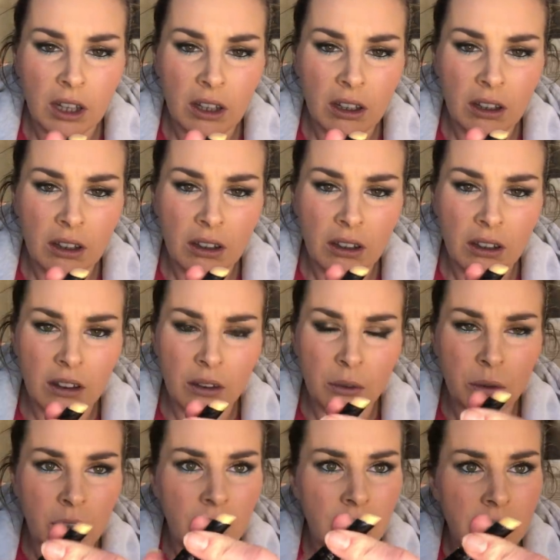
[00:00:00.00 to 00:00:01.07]
Oh,
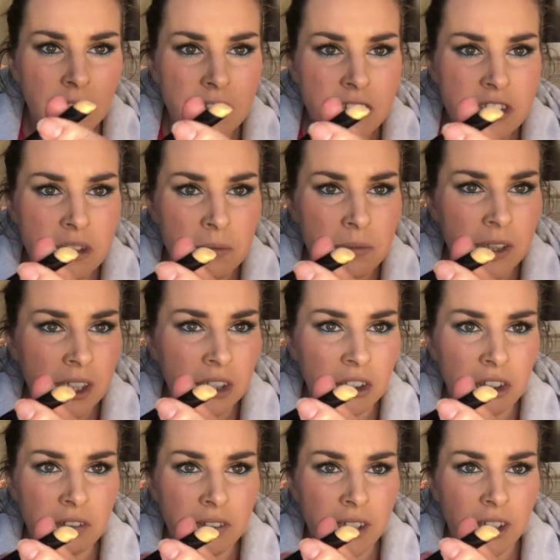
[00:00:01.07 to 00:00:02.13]
what? There's something
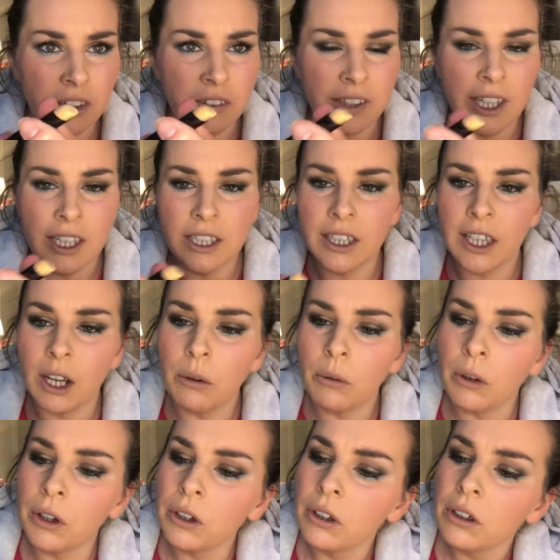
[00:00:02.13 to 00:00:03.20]
not right on the end of that
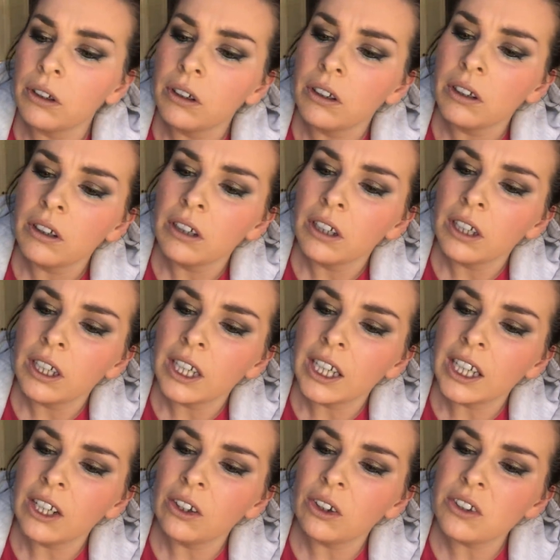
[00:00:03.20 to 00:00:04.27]
one.
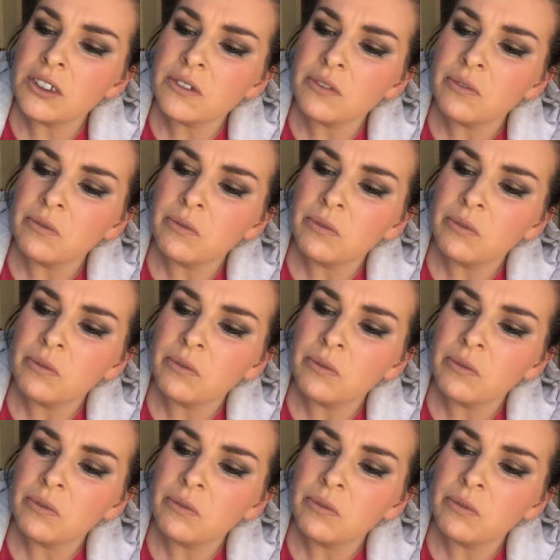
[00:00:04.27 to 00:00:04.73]
That looks